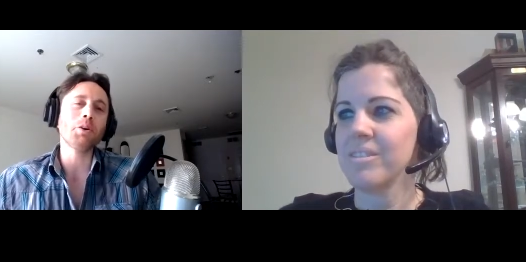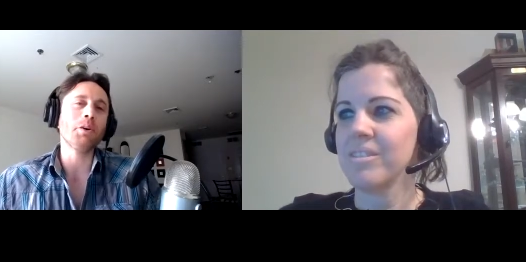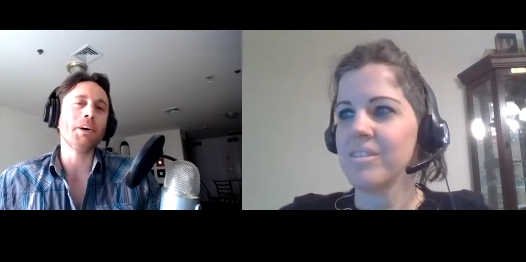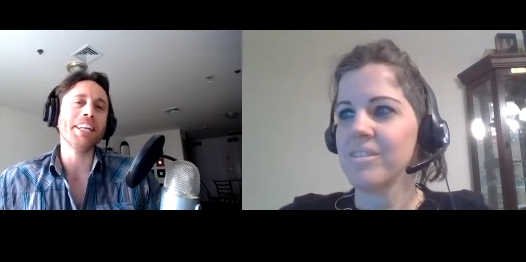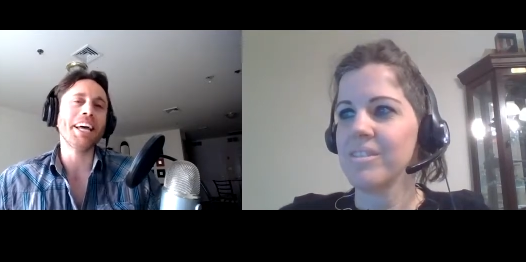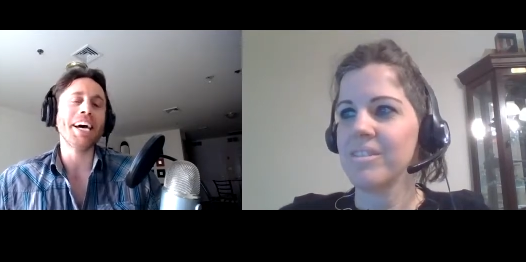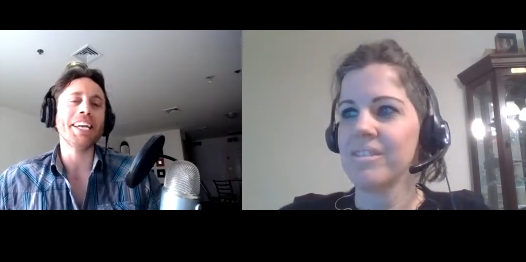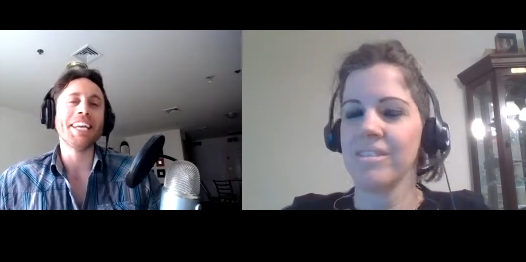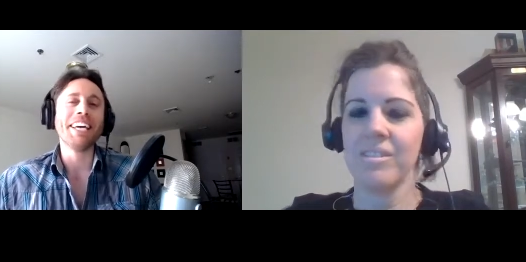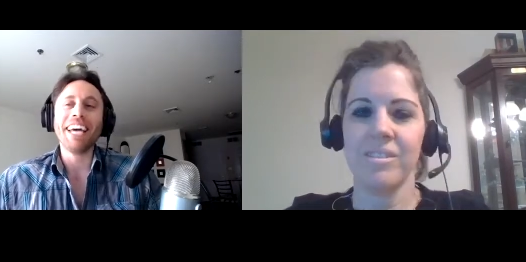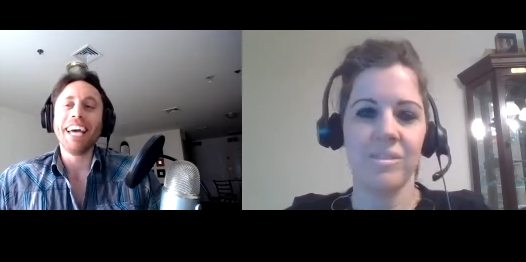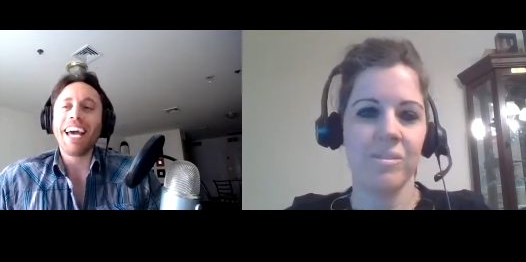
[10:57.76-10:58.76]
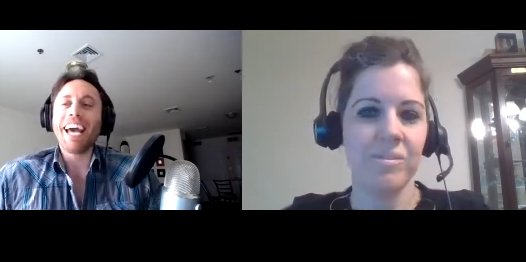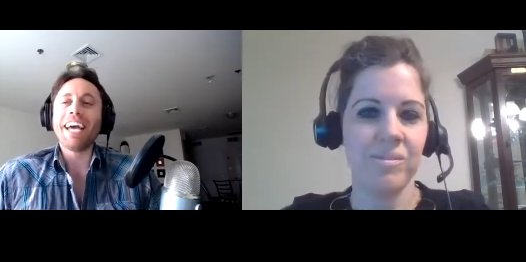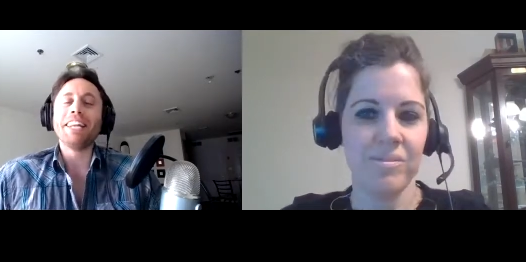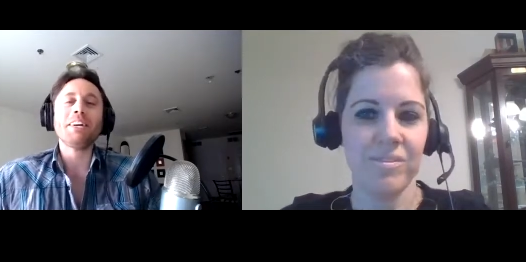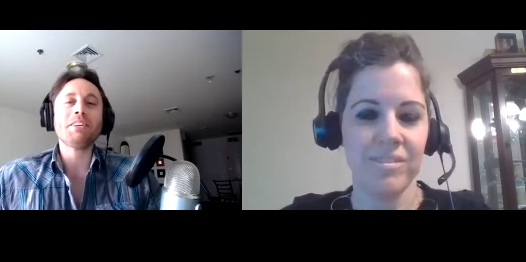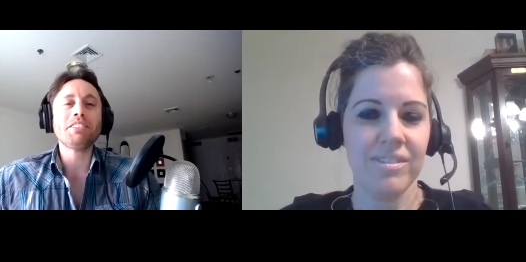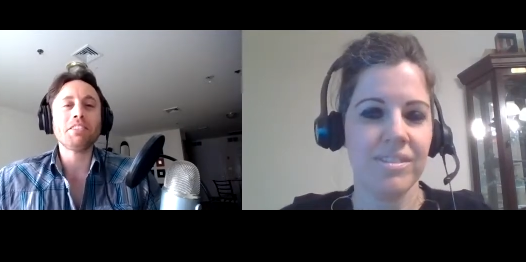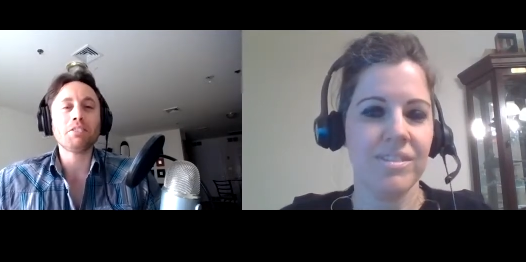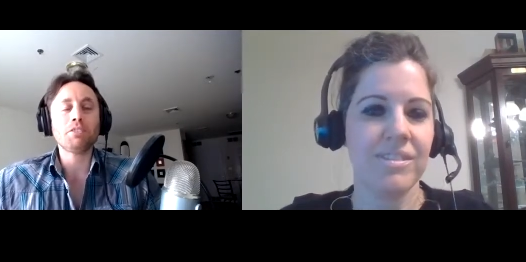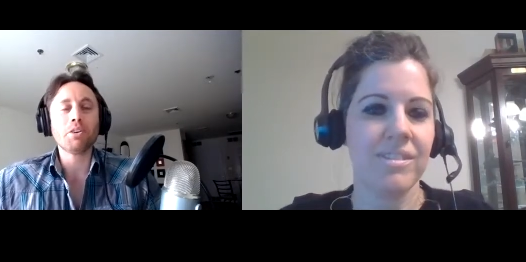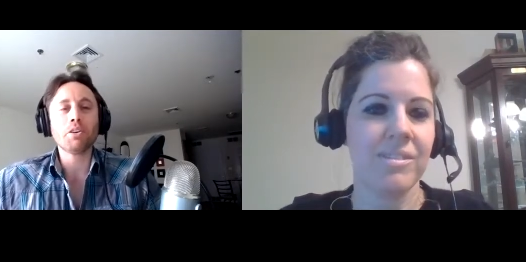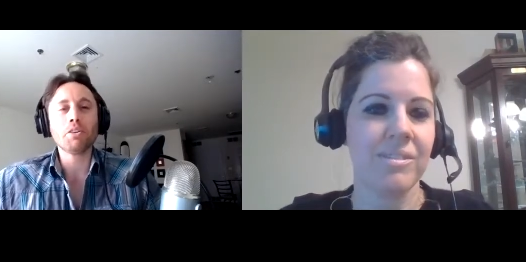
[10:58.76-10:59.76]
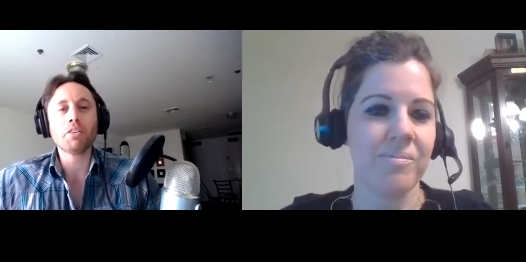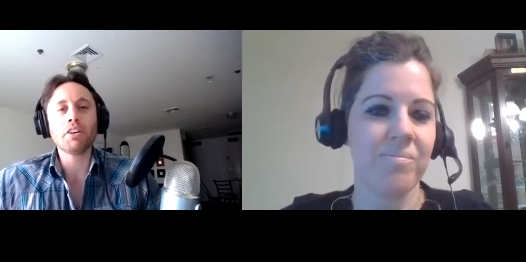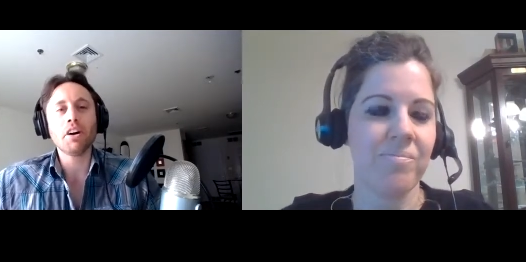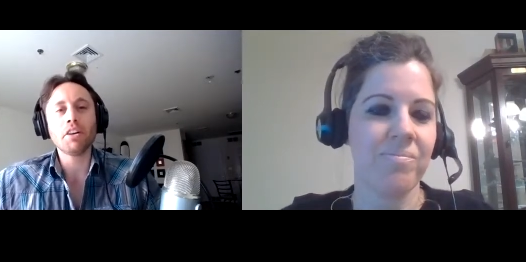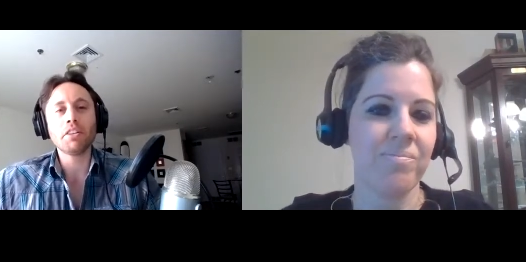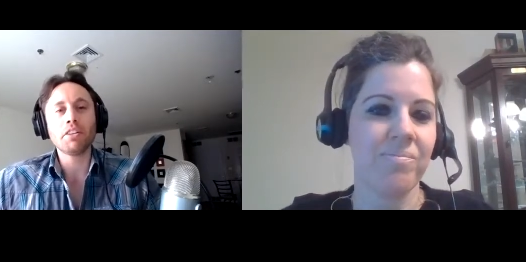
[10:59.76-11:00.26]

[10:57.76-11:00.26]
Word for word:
Speaker 1: on that and there's this journal called the